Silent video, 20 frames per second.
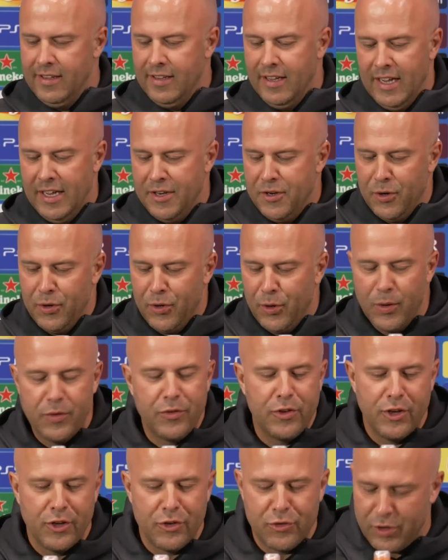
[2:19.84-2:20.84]
I don't know if
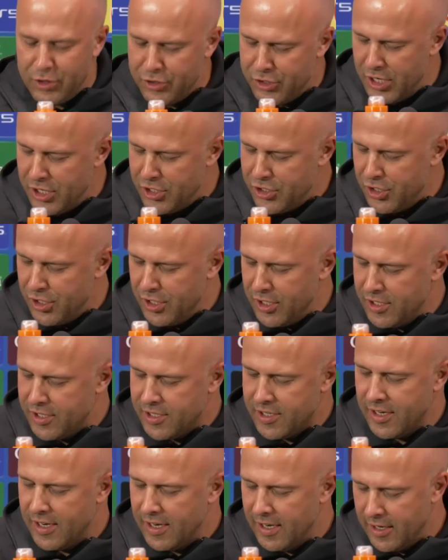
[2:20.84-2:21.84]
the translation
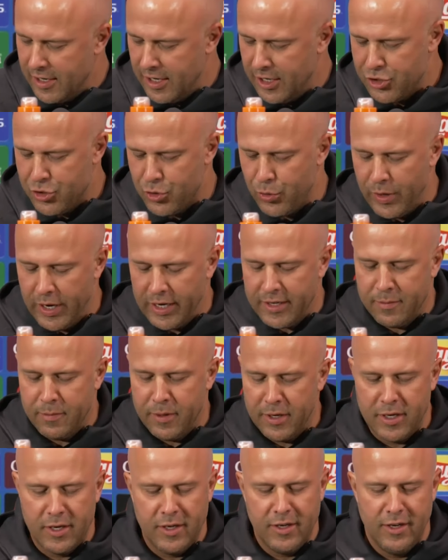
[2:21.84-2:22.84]
is correct,
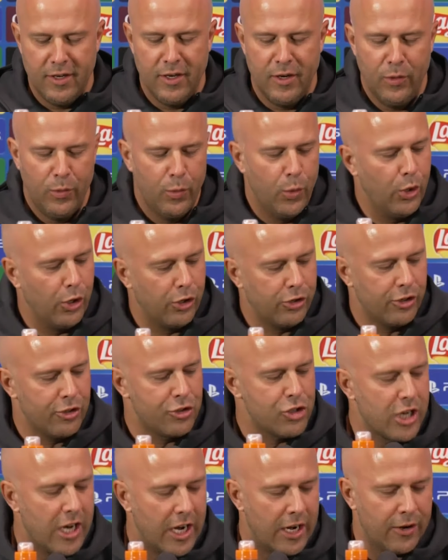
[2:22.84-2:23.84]
but the word
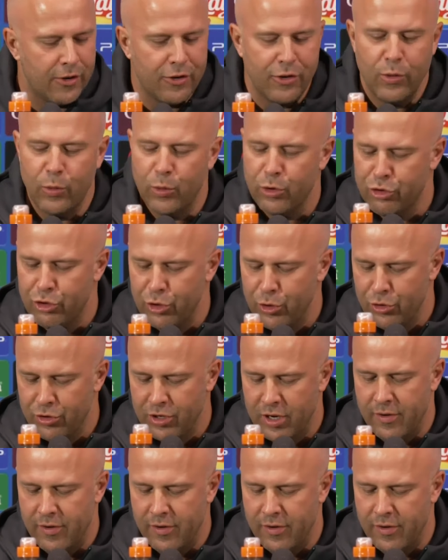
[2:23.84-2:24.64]
scared was used.